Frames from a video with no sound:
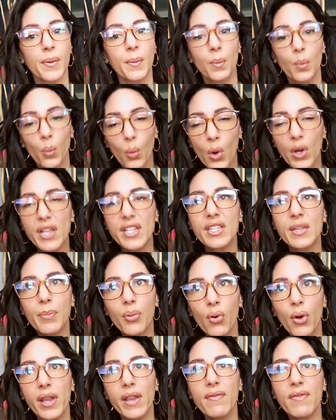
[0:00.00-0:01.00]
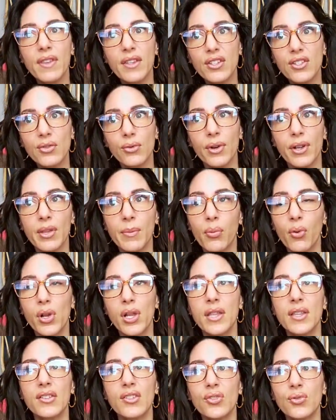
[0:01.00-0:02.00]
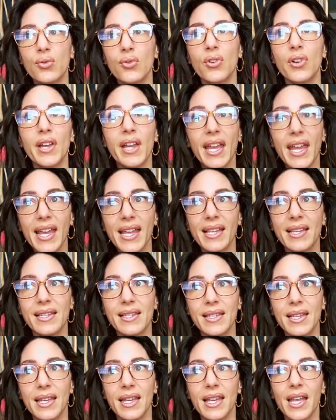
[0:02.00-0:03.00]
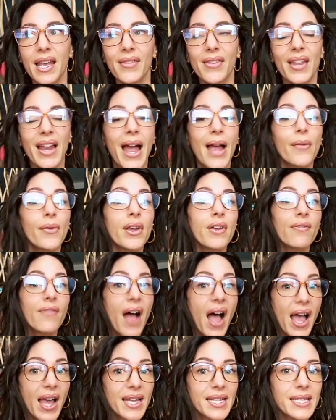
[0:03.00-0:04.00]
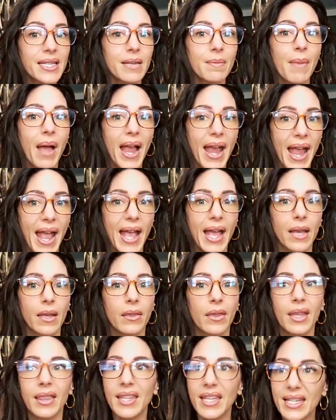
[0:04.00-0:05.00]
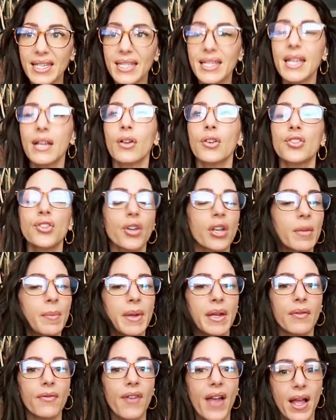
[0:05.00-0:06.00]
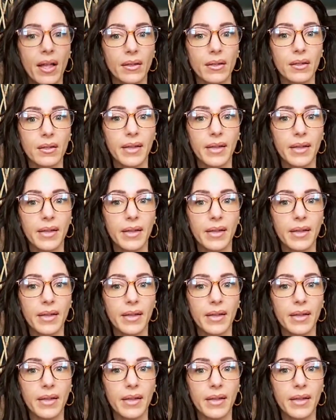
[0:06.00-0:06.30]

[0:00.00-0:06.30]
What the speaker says: What is the point of this story? The point of this story is that I revised in my head that these sneakers are going to be found.